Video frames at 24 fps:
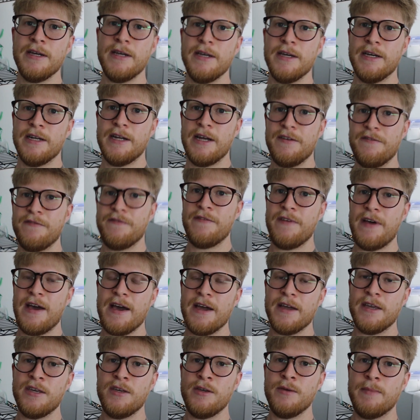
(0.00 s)
and I
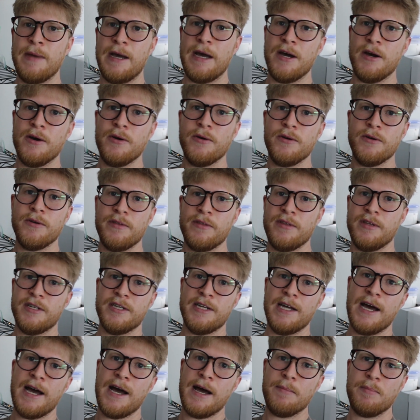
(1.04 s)
vacuum out the
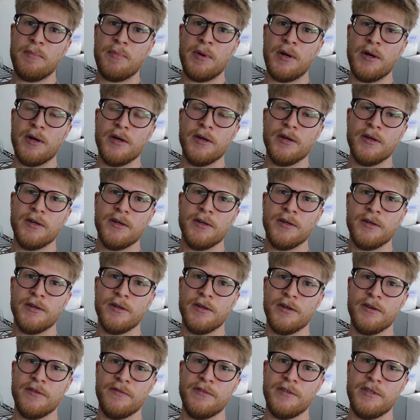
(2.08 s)
top part
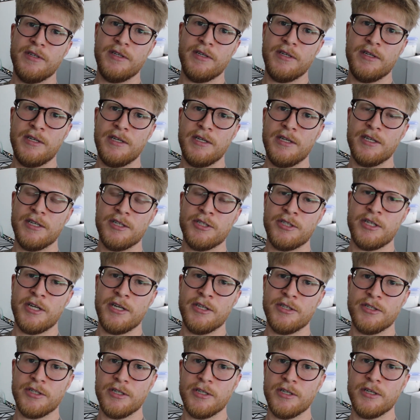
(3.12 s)
of the heat
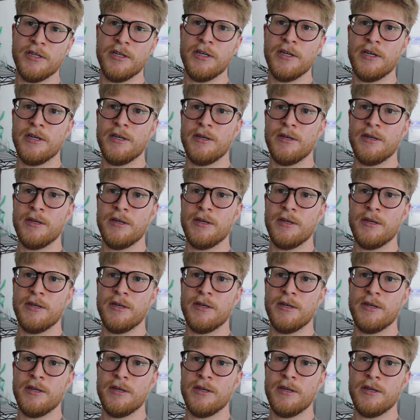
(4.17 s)
exchanger